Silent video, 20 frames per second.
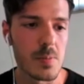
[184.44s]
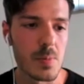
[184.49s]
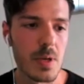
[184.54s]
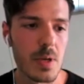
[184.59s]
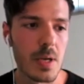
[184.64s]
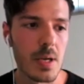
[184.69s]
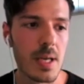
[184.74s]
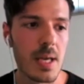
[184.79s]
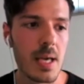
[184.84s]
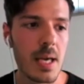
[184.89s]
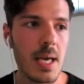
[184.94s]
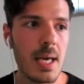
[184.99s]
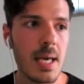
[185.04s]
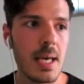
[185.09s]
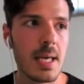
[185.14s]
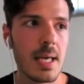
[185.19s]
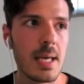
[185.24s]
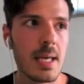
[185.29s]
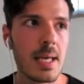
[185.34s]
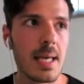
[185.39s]
but
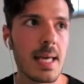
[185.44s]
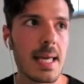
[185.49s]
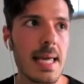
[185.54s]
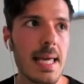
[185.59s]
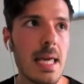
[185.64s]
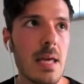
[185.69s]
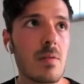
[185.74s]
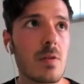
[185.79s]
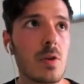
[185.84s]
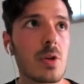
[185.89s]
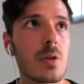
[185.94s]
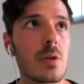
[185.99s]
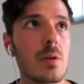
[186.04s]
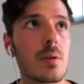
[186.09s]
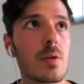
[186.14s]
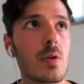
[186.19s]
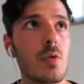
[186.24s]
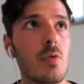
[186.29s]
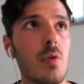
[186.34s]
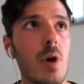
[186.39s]

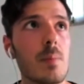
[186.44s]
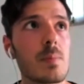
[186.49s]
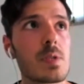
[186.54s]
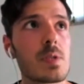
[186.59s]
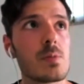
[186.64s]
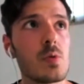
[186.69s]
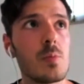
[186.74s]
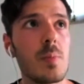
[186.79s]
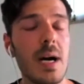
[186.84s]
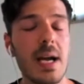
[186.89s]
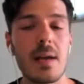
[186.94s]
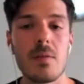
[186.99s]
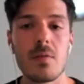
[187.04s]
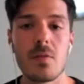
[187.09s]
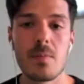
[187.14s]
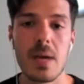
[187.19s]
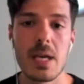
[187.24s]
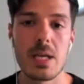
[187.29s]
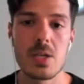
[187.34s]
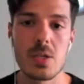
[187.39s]
even corruptible by
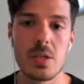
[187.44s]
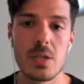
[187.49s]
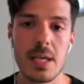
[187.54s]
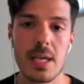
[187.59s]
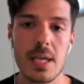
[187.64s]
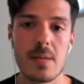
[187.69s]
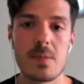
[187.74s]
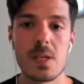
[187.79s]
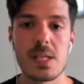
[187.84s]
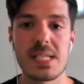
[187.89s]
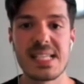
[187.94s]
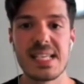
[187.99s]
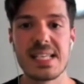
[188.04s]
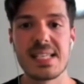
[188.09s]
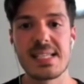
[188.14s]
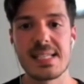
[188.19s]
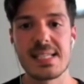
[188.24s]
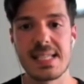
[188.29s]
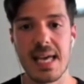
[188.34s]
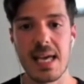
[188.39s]
information that keeps us in a
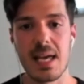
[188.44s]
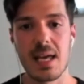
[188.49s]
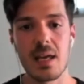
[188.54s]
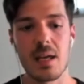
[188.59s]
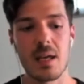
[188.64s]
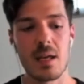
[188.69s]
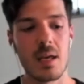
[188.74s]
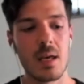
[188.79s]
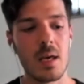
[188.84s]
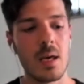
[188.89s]
state